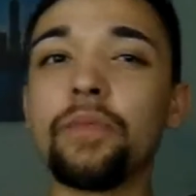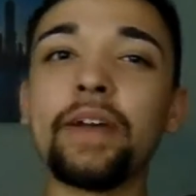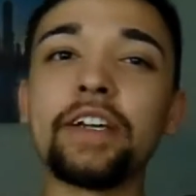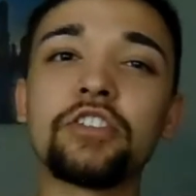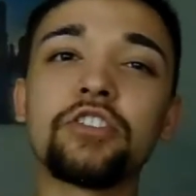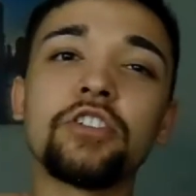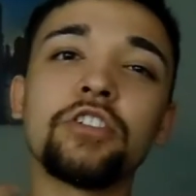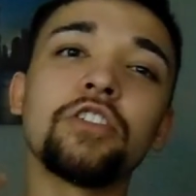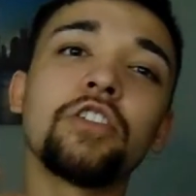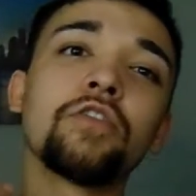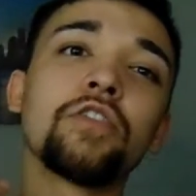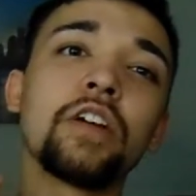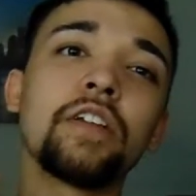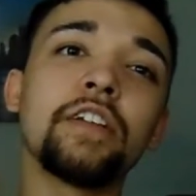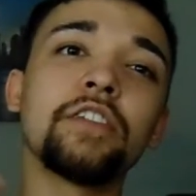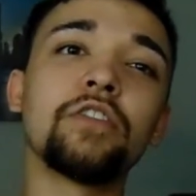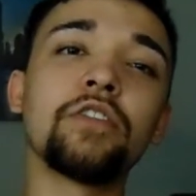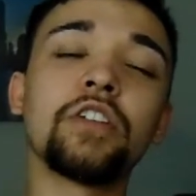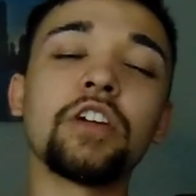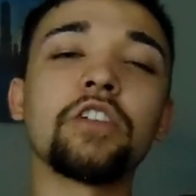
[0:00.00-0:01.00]
So make sure you
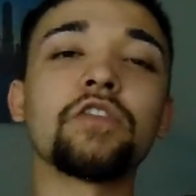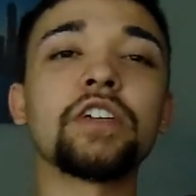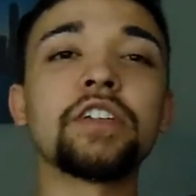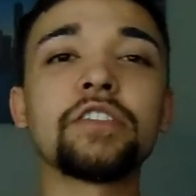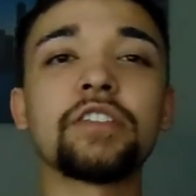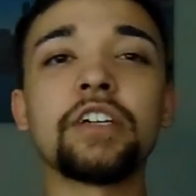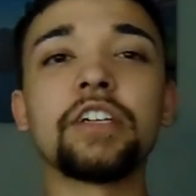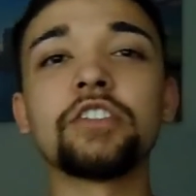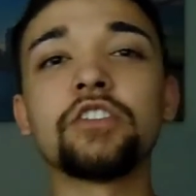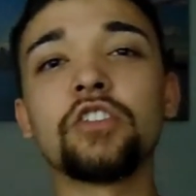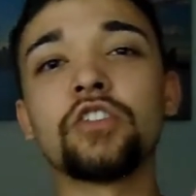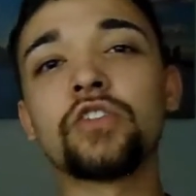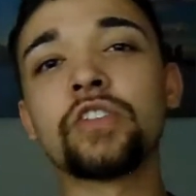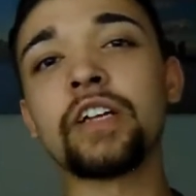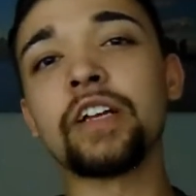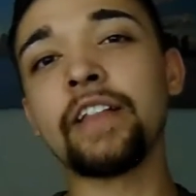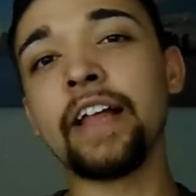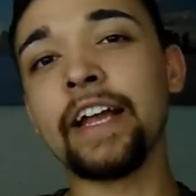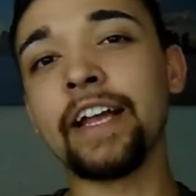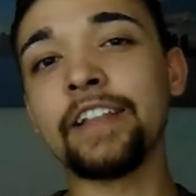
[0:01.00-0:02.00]
really do your research. You
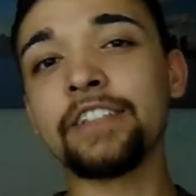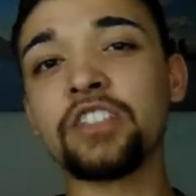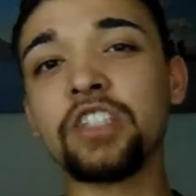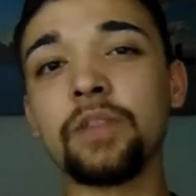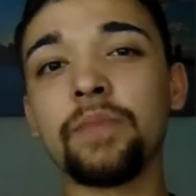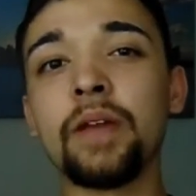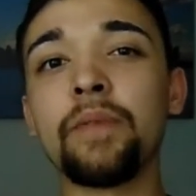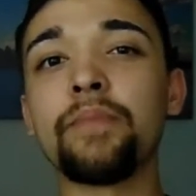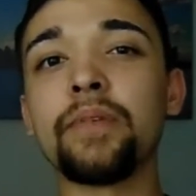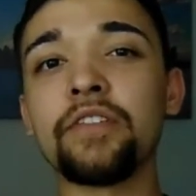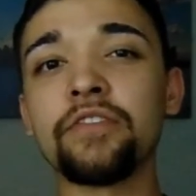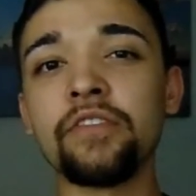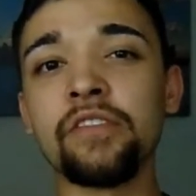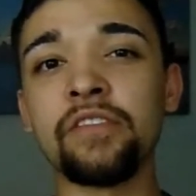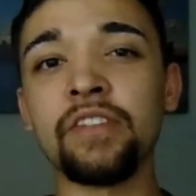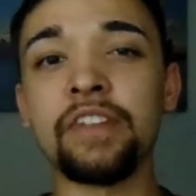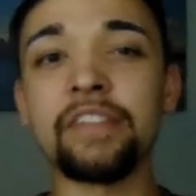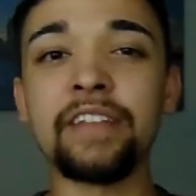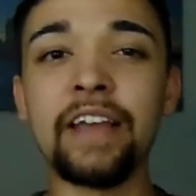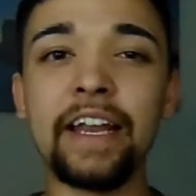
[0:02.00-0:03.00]
treat it like a legitimate
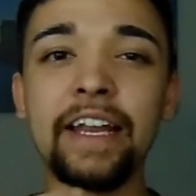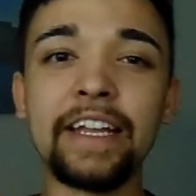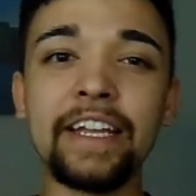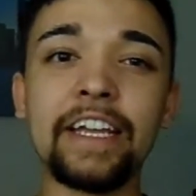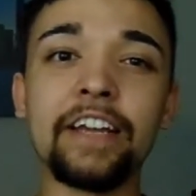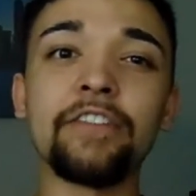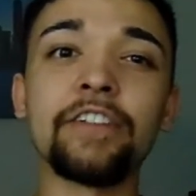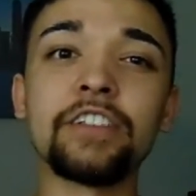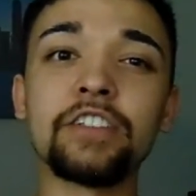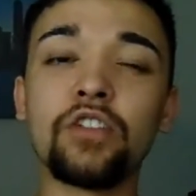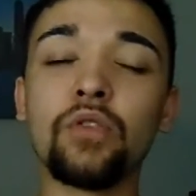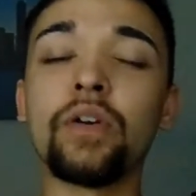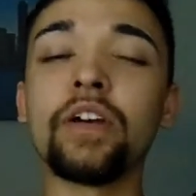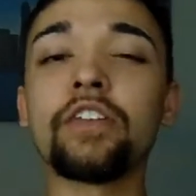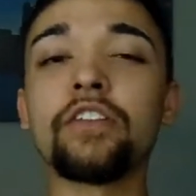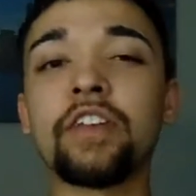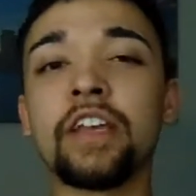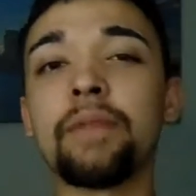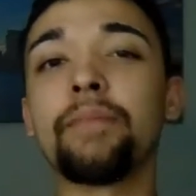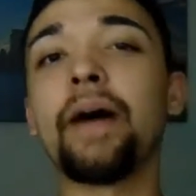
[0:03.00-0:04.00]
business. It's not a
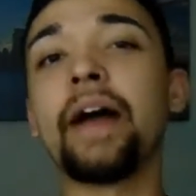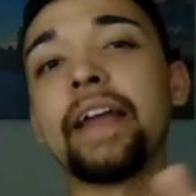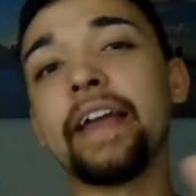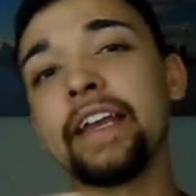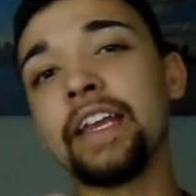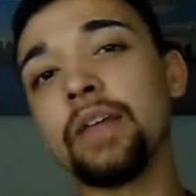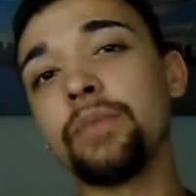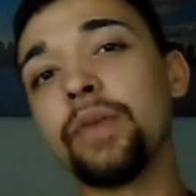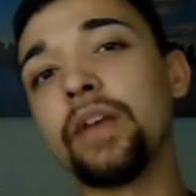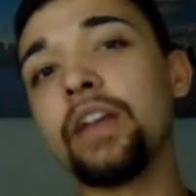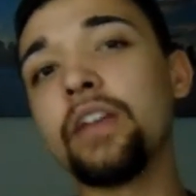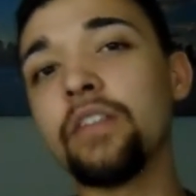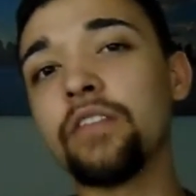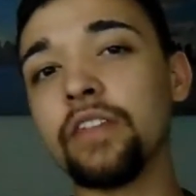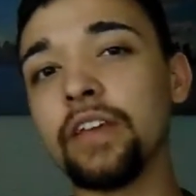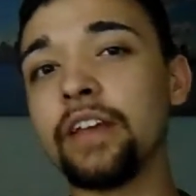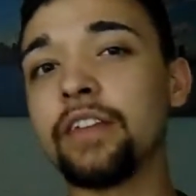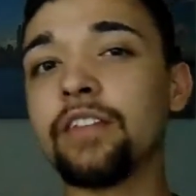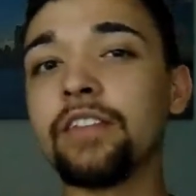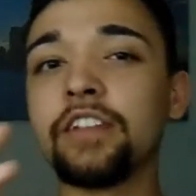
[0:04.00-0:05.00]
get-rich-quick scheme by any
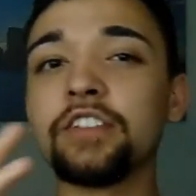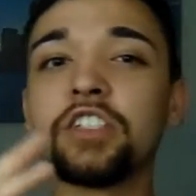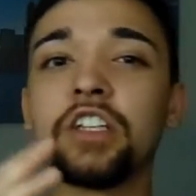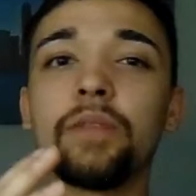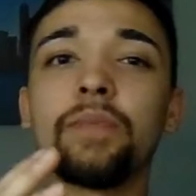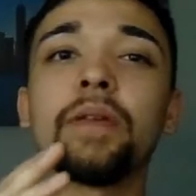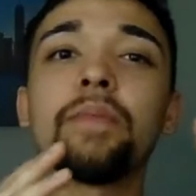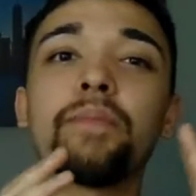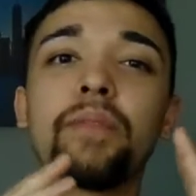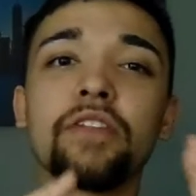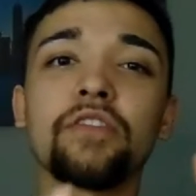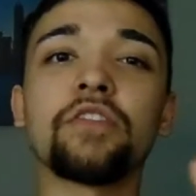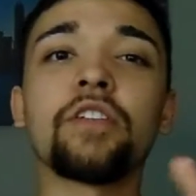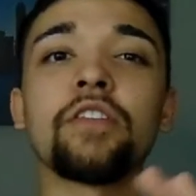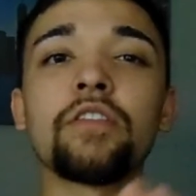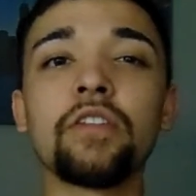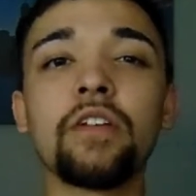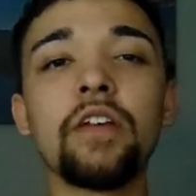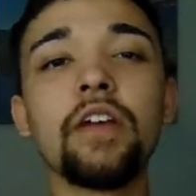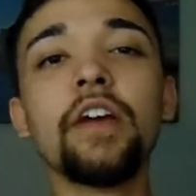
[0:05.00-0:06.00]
means. It's a legitimate
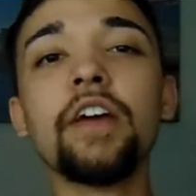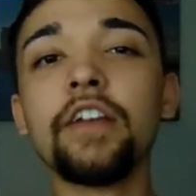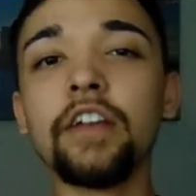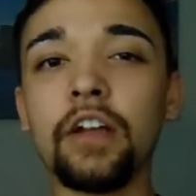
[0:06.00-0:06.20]
business.